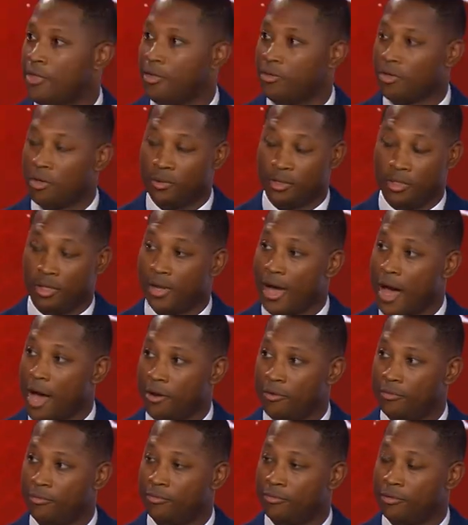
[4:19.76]
think there was a lot
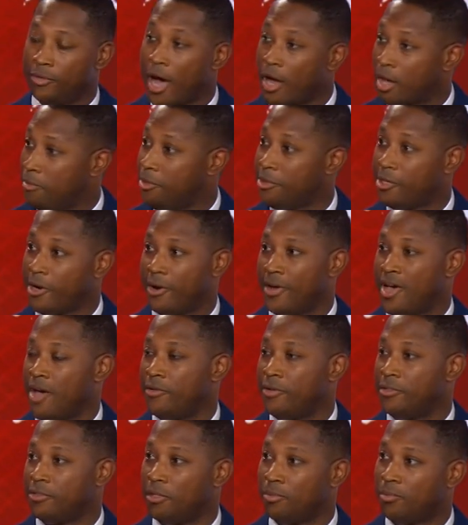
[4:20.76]
of documentary
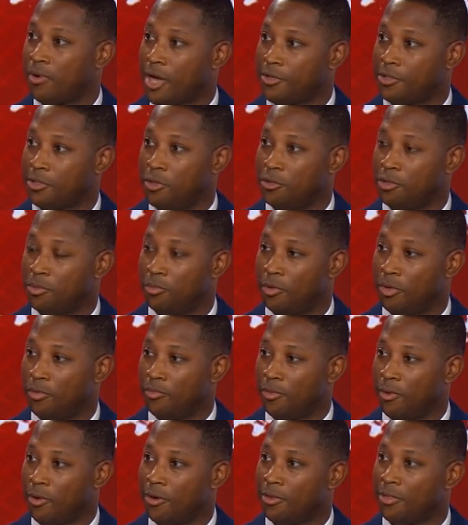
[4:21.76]
evidence the prosecution put
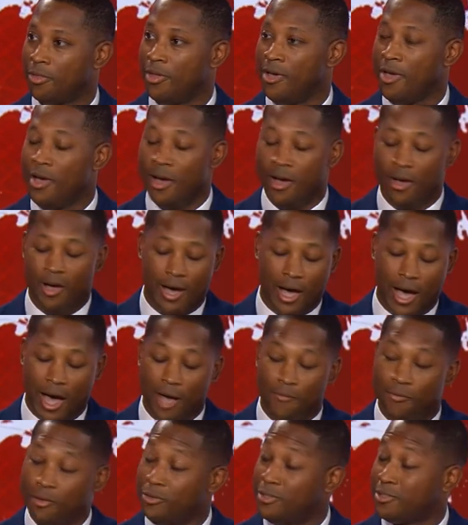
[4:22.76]
forth.
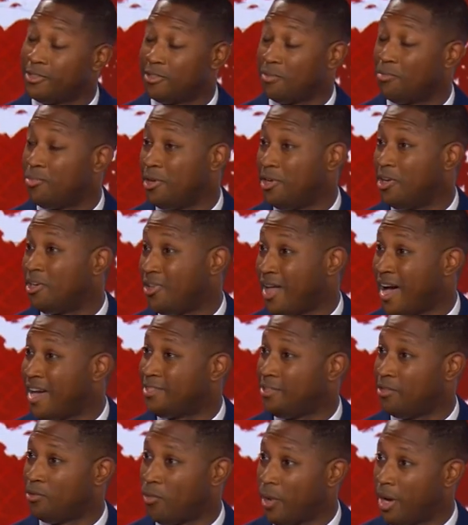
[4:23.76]
I view this as a pretty
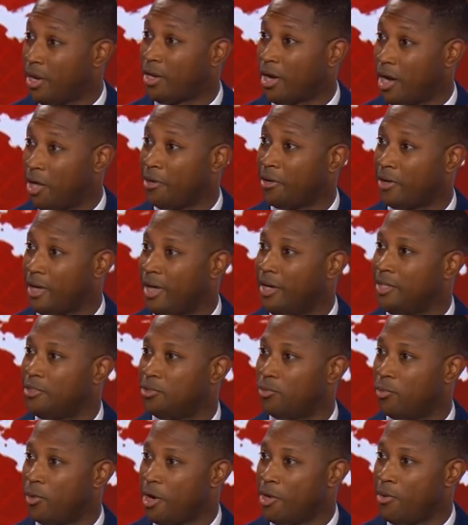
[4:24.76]
classic white-collar
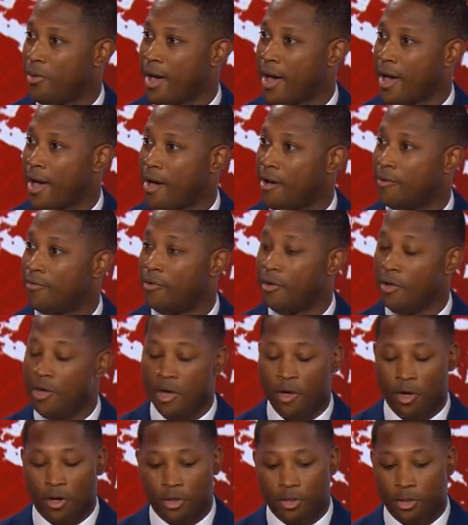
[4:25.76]
case where you have
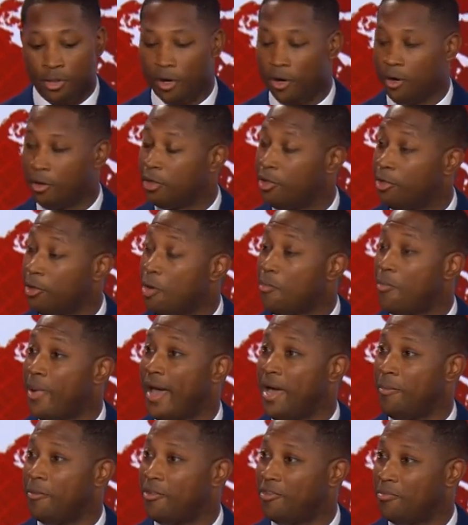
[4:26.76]
clear
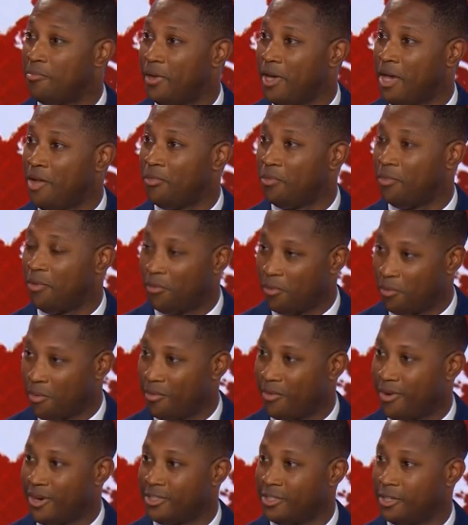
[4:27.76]
payments made from the former
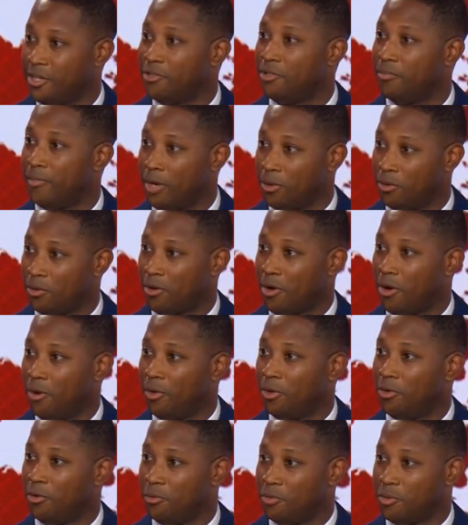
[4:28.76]
president to Michael
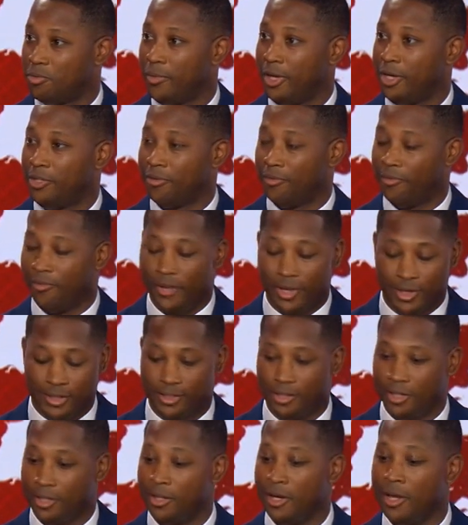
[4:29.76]
Cohen, who was made to
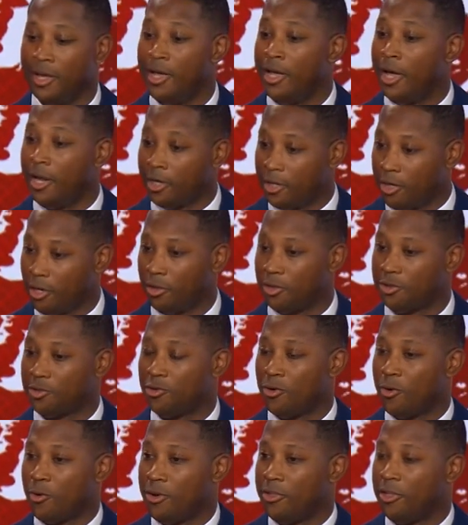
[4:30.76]
fix and kill a
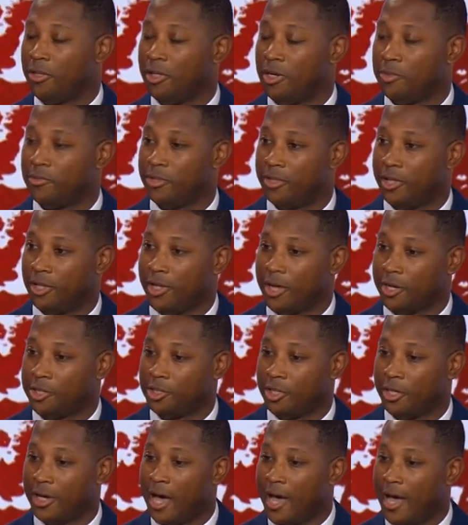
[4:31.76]
story in the lead up to the
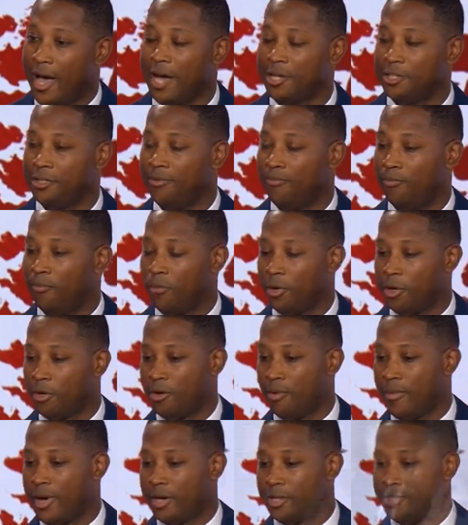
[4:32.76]
election. I actually want to
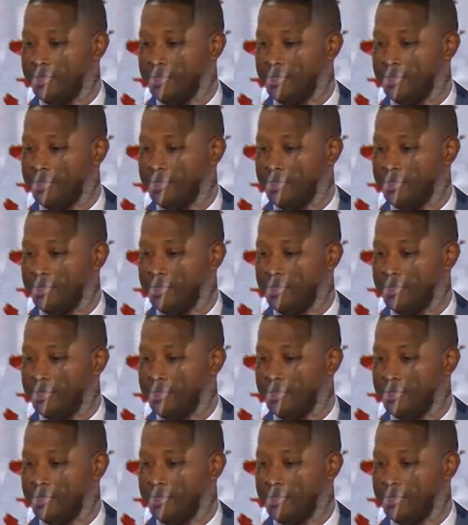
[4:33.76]
go back